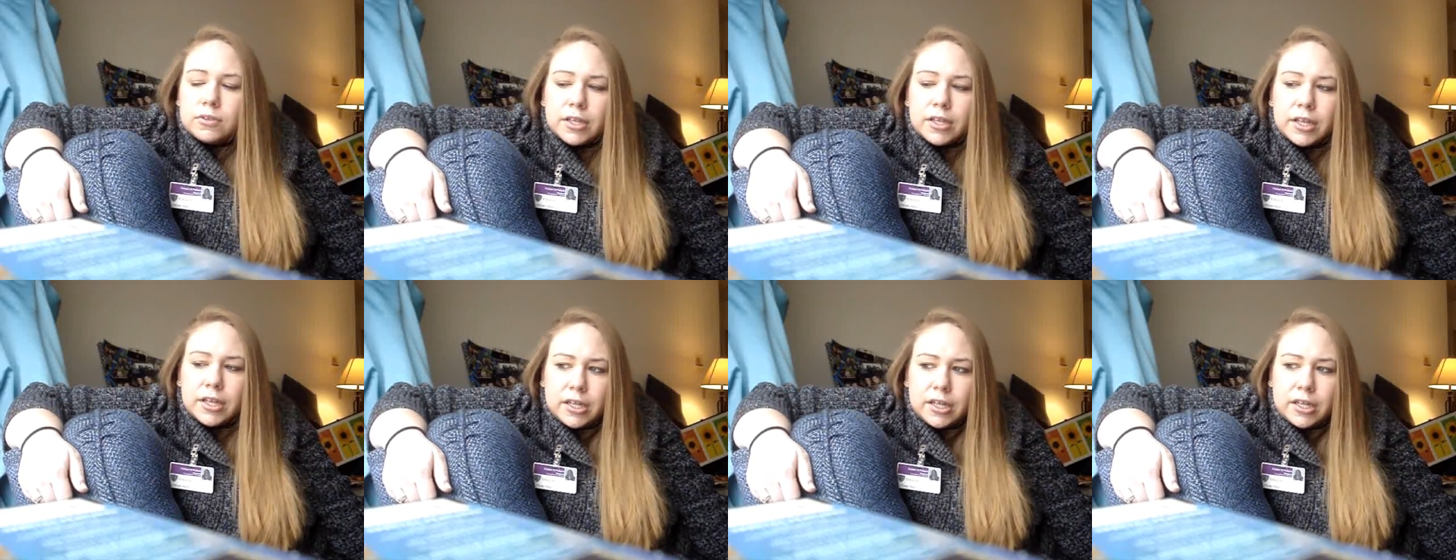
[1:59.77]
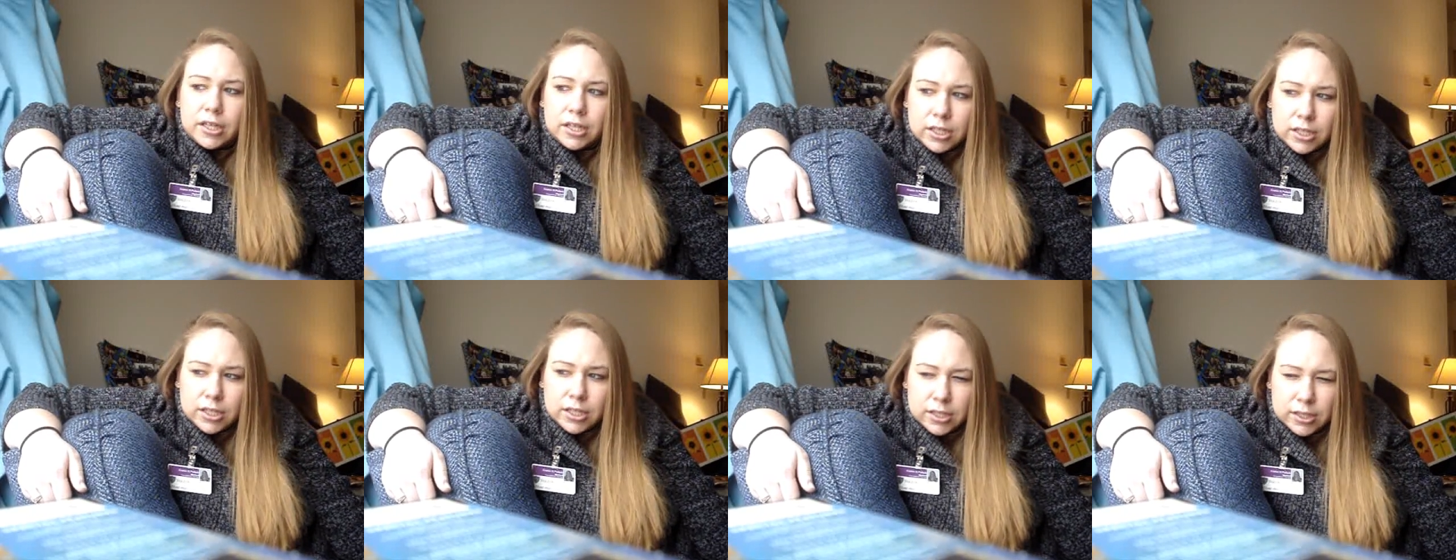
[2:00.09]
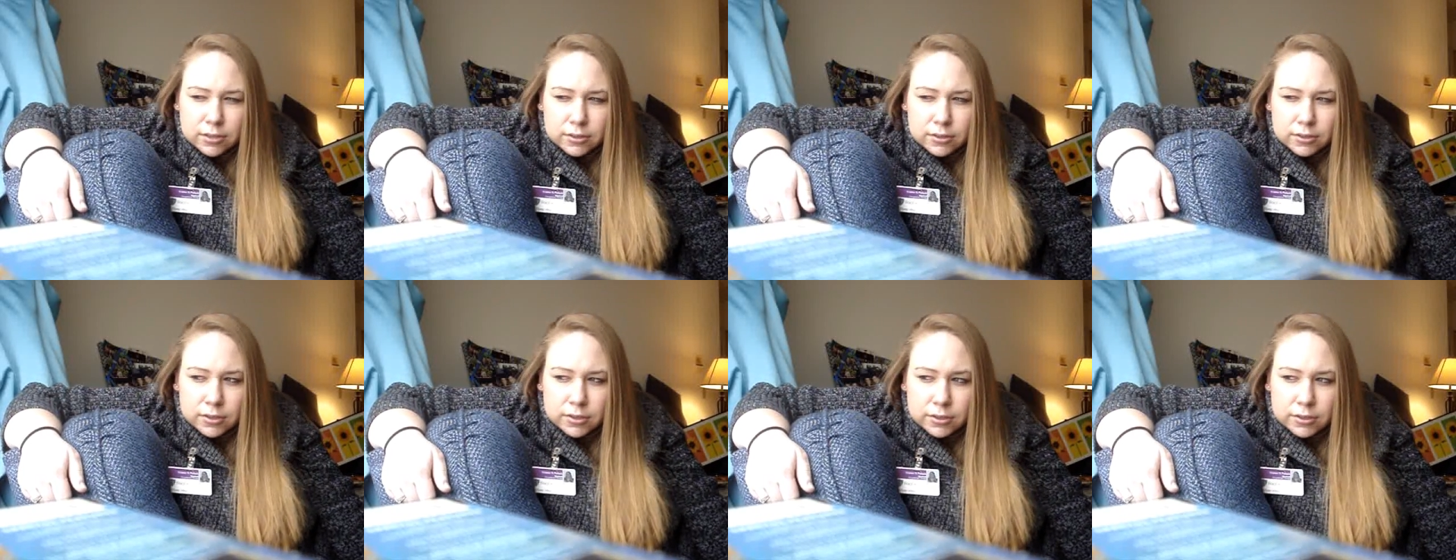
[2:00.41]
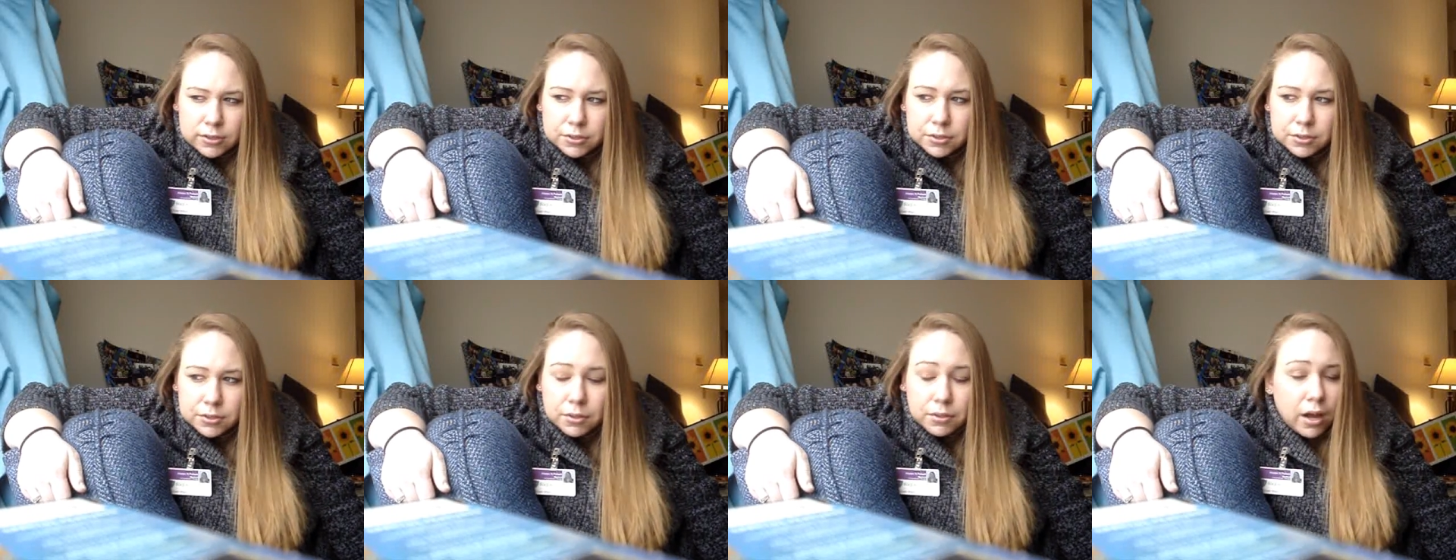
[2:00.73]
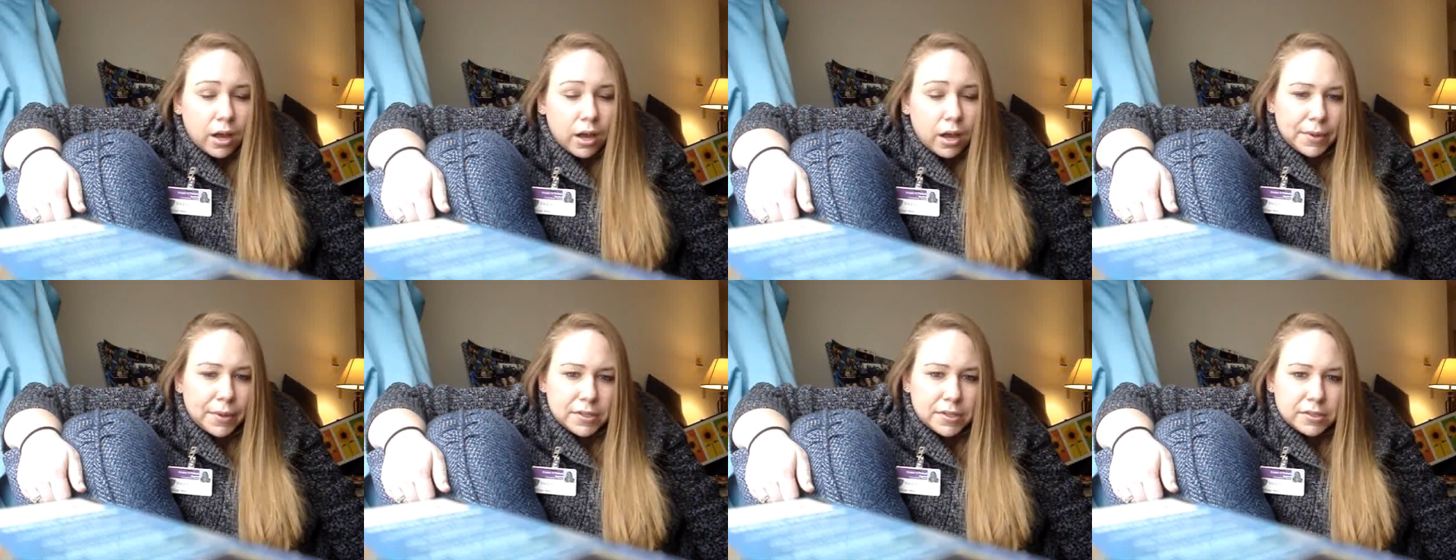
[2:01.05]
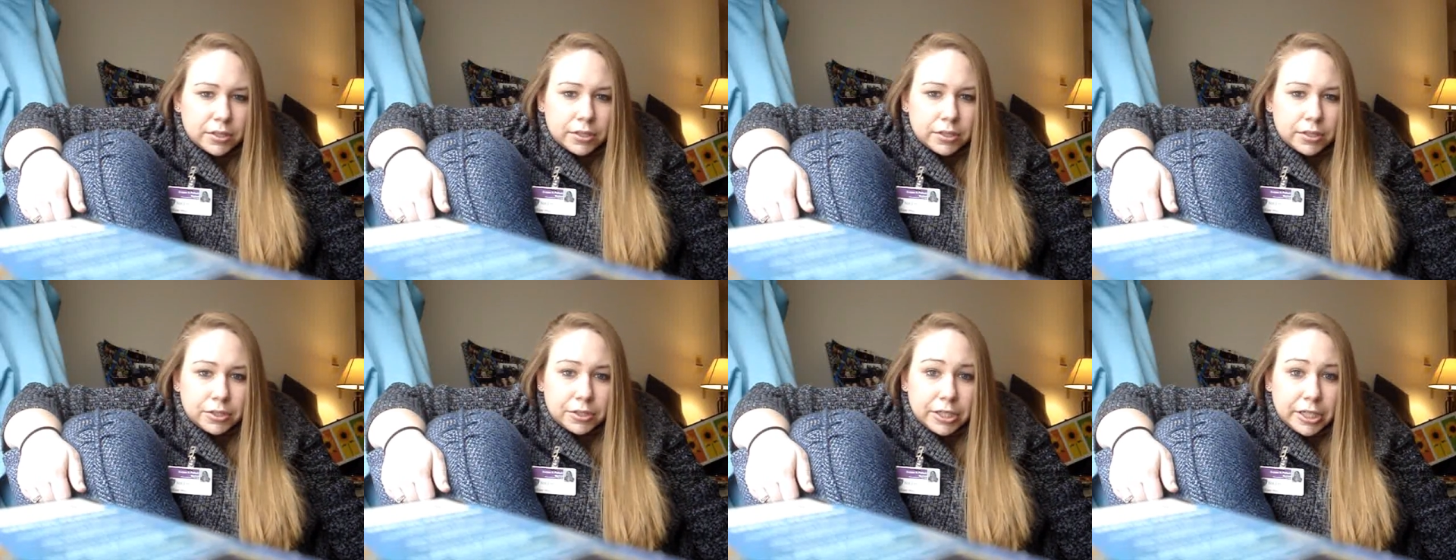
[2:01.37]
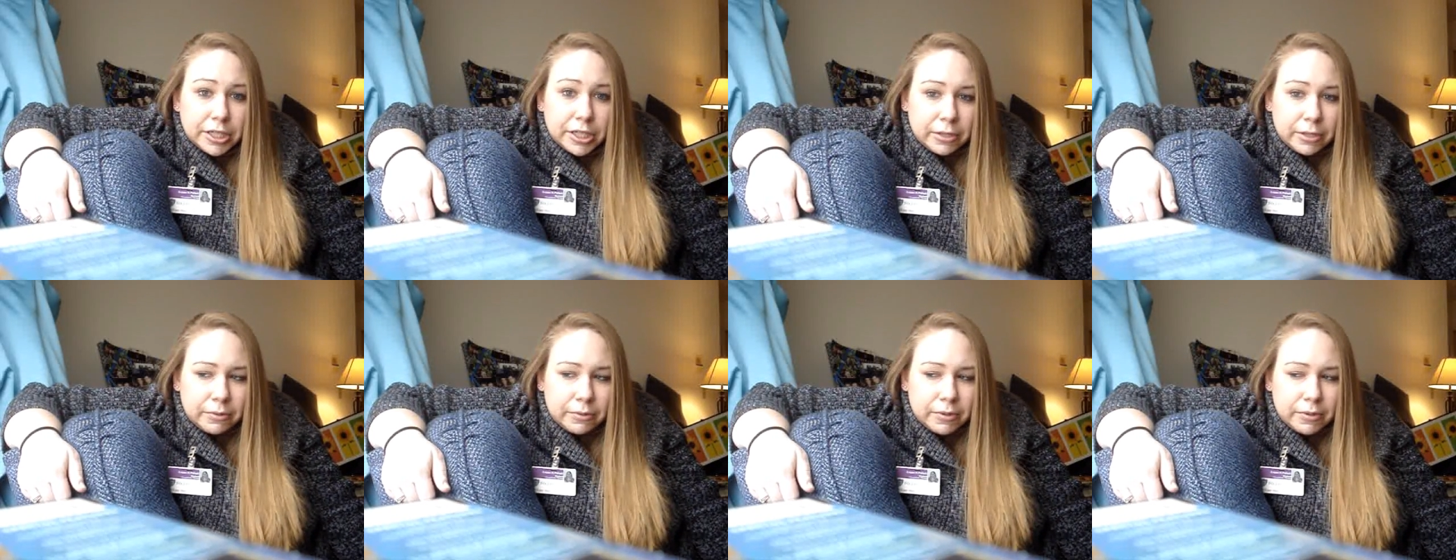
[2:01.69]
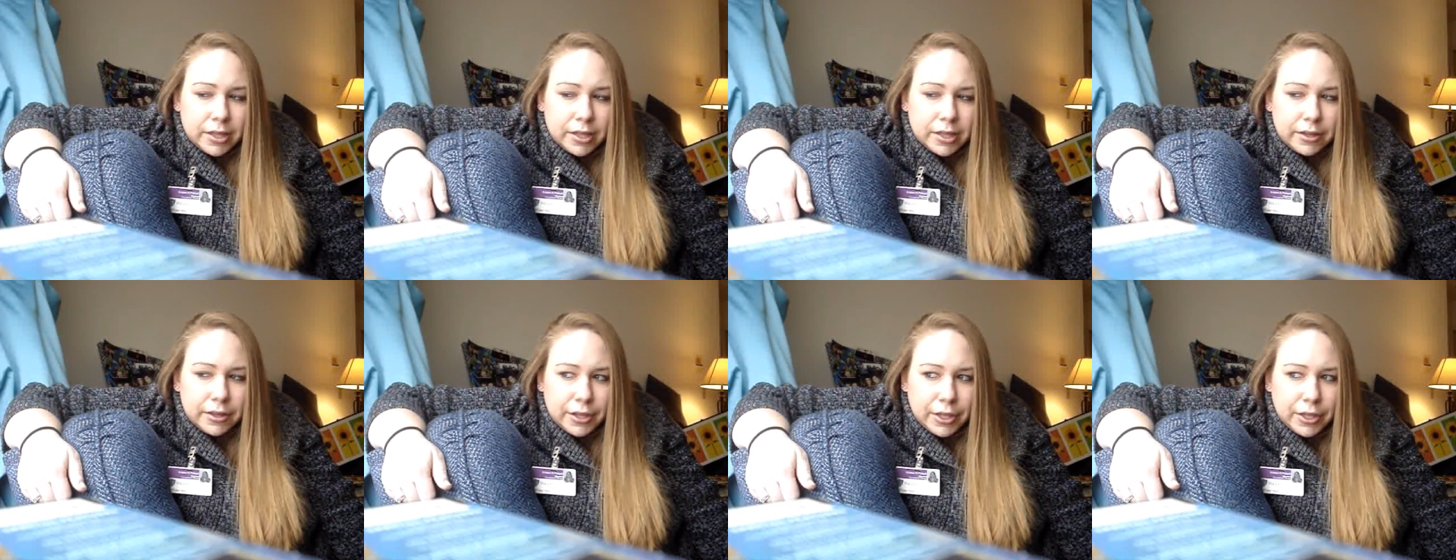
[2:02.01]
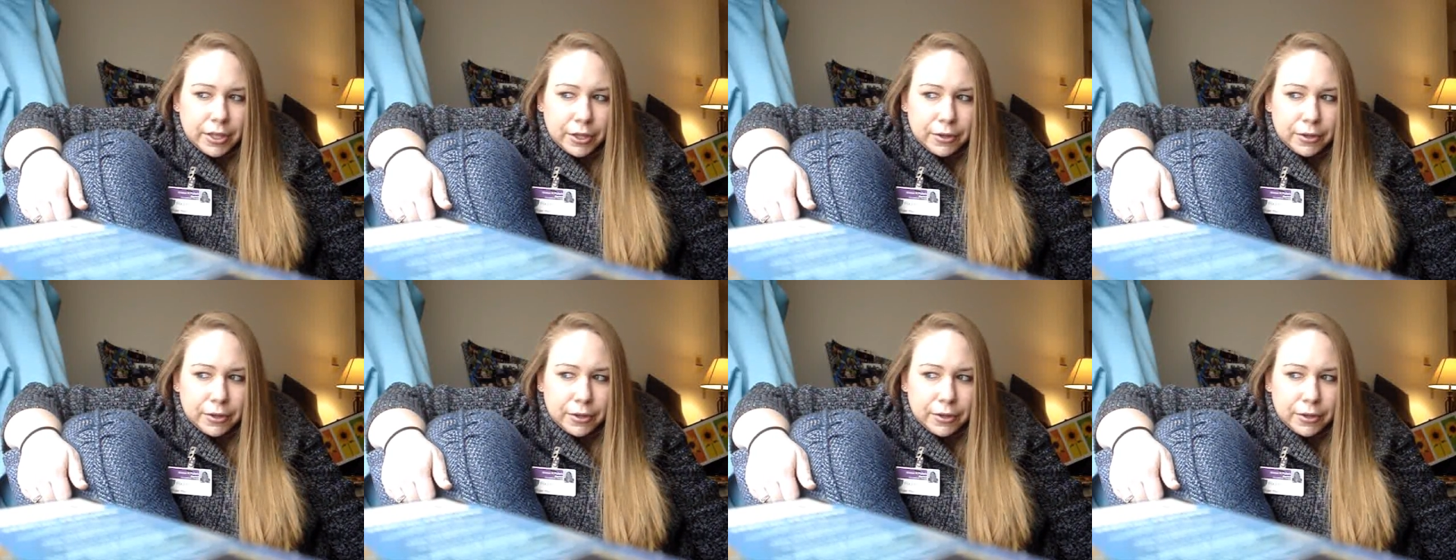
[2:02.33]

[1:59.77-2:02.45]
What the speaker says: They don't always agree with